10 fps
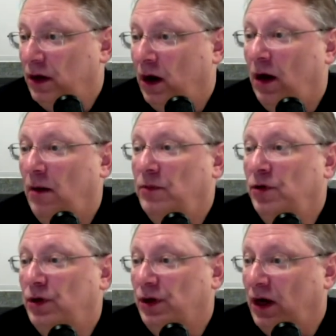um, you
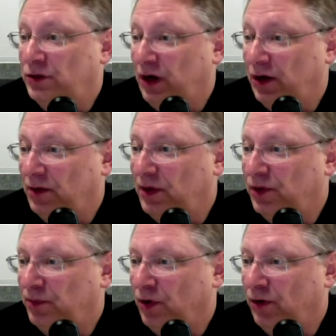cannot try out a month
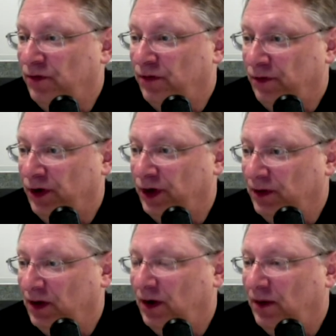of Pro for free.
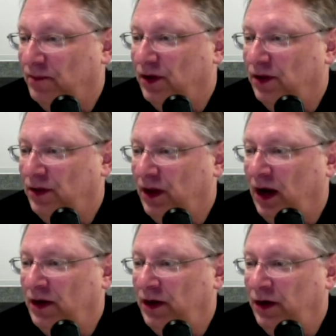Um, the, the
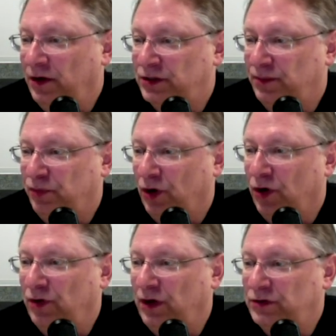idea here is that Pro
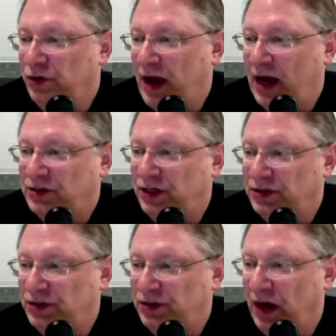gives you access
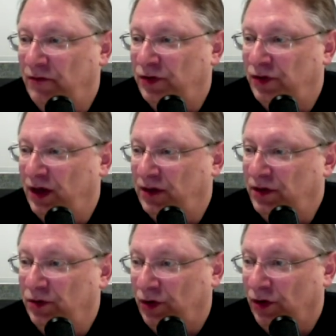to everything that
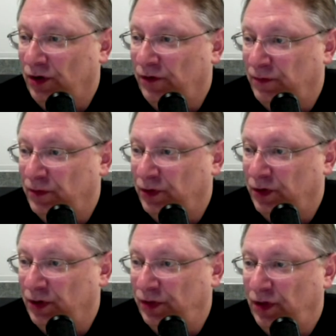you're currently familiar
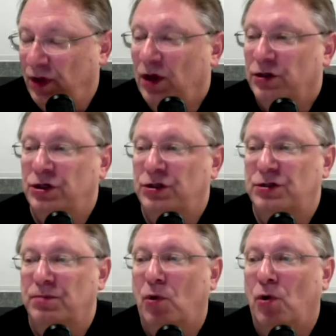with, just
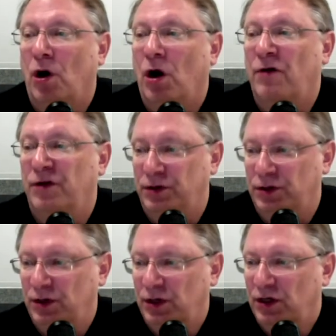more of it.
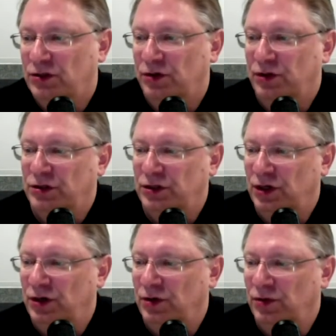So there's
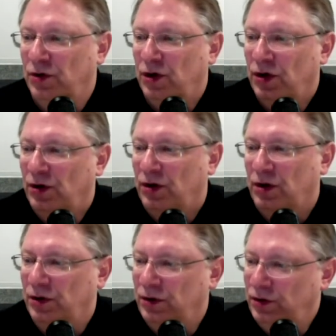no,
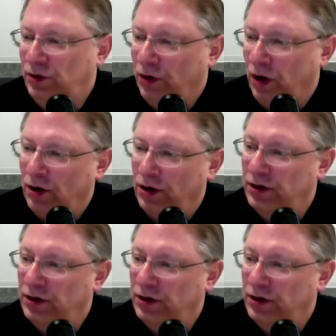you already,